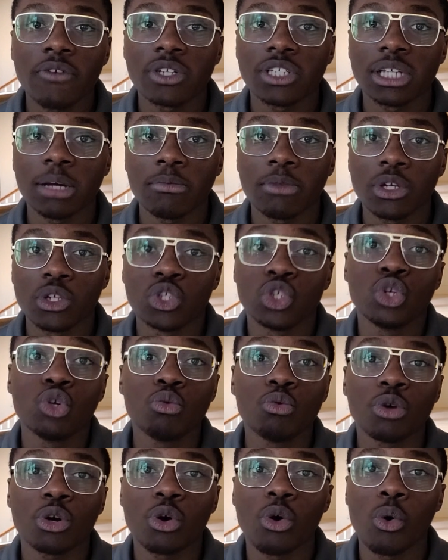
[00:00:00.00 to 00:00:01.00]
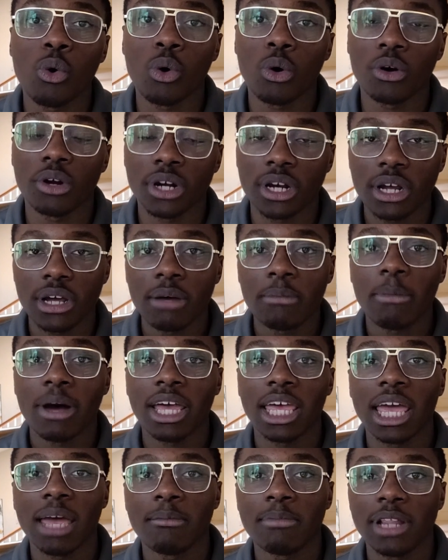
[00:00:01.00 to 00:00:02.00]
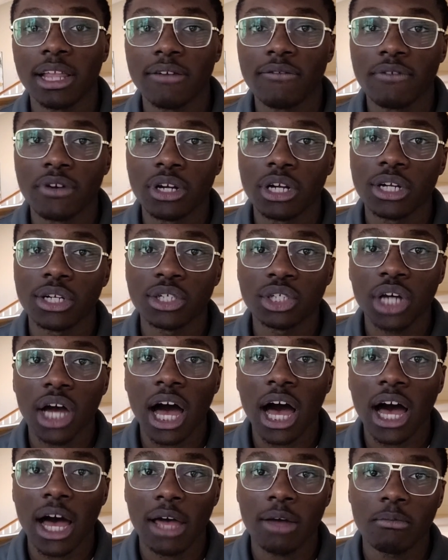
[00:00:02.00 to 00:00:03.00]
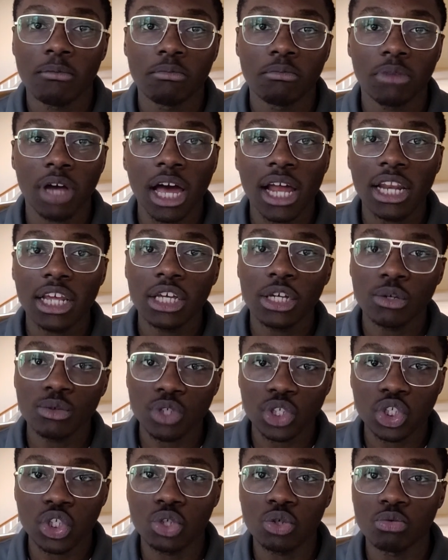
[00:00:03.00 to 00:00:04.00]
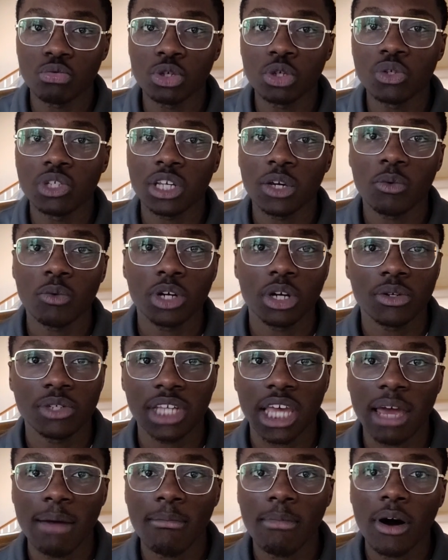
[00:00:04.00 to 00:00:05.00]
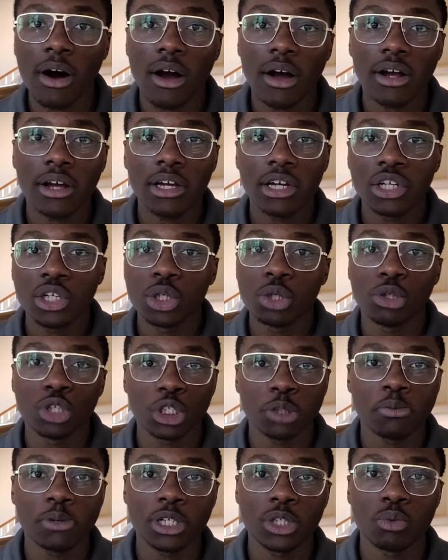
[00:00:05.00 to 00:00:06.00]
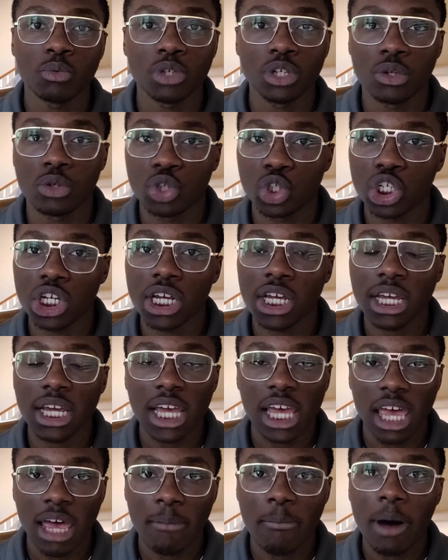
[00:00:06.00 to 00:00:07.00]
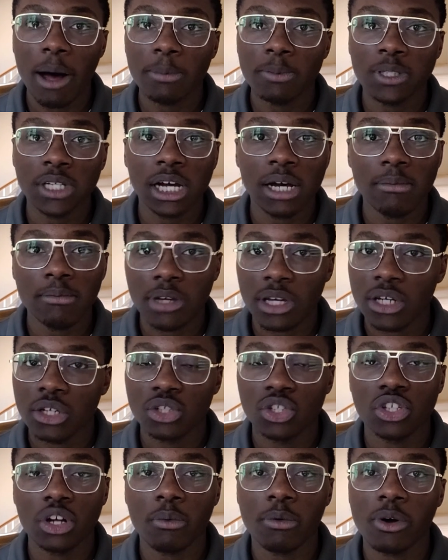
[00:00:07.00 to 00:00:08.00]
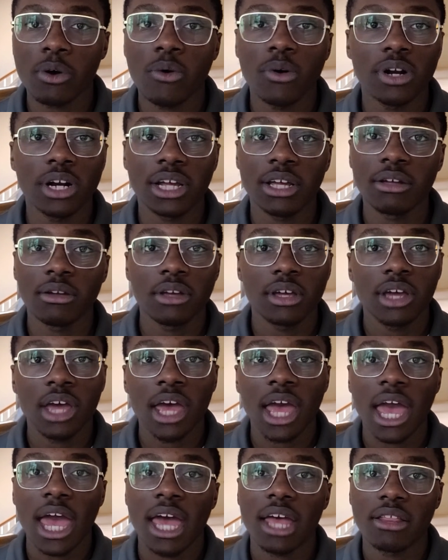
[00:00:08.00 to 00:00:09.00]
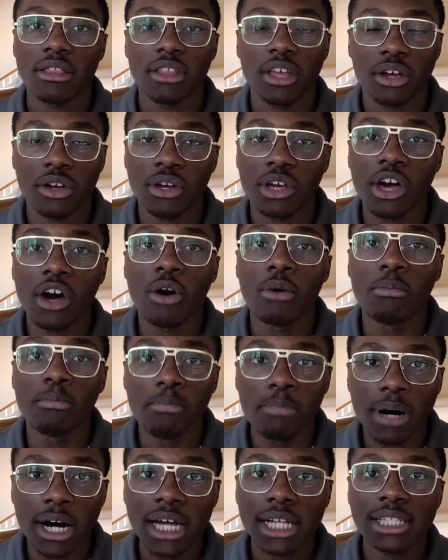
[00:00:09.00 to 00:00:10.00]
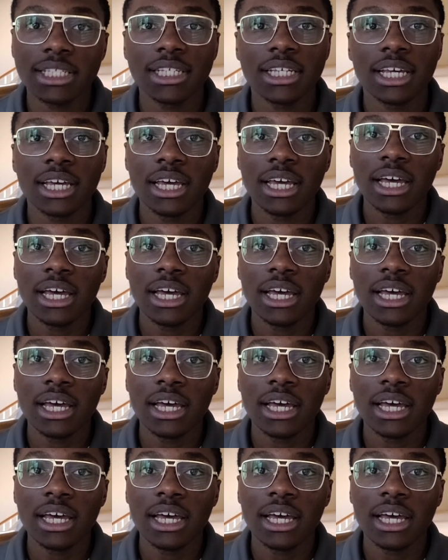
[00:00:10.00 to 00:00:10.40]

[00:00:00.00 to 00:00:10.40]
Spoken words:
for something to record my gameplay footage, I'm kind of used to using Windows Game Bar. You just press Windows G, it pops up, start recording, and there you go. But